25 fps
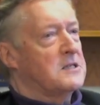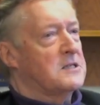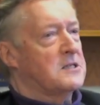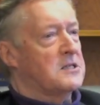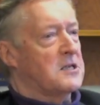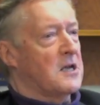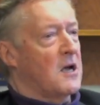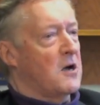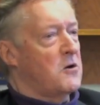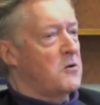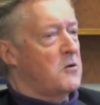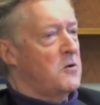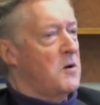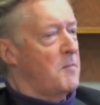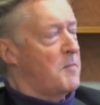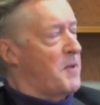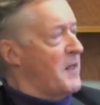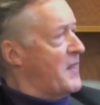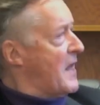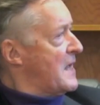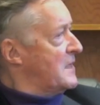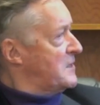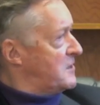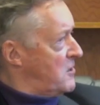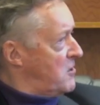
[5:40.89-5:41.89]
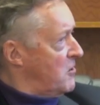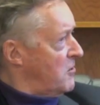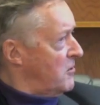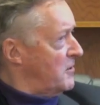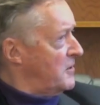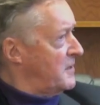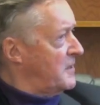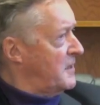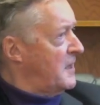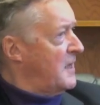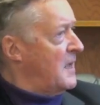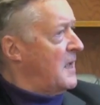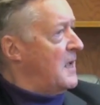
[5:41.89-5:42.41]
So, but that's
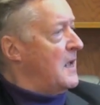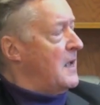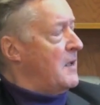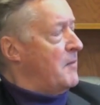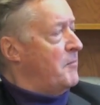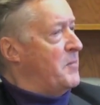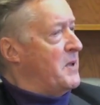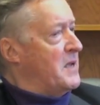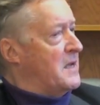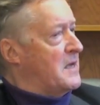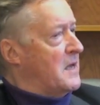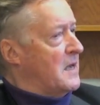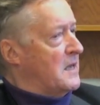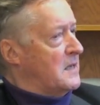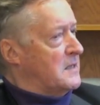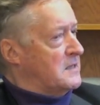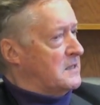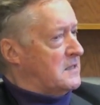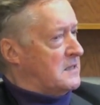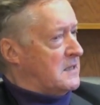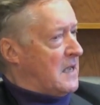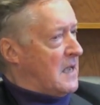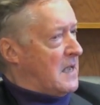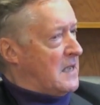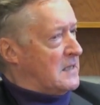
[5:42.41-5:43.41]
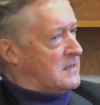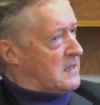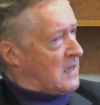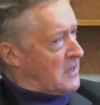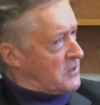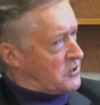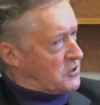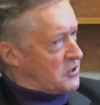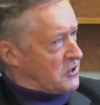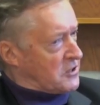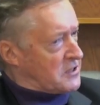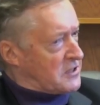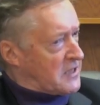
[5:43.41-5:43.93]
good, because as
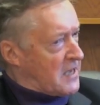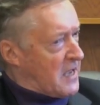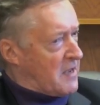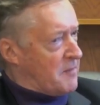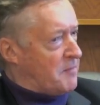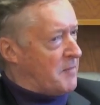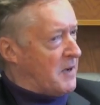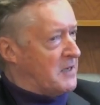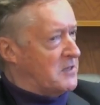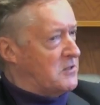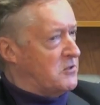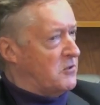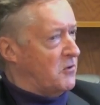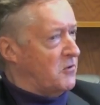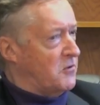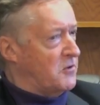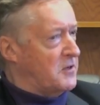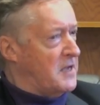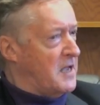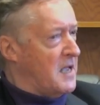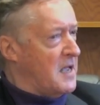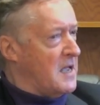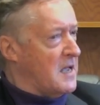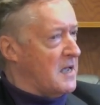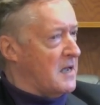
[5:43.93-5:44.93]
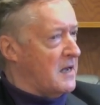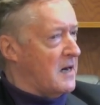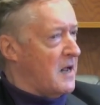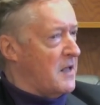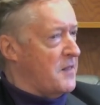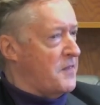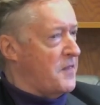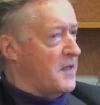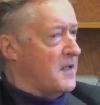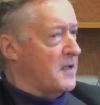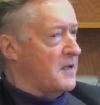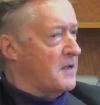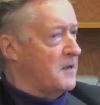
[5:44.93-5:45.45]
I shall say in my talk here,
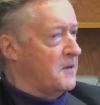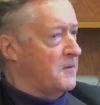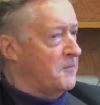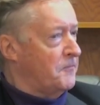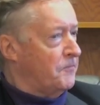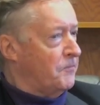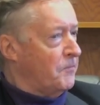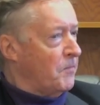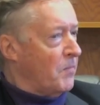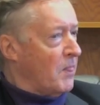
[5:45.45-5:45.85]
I think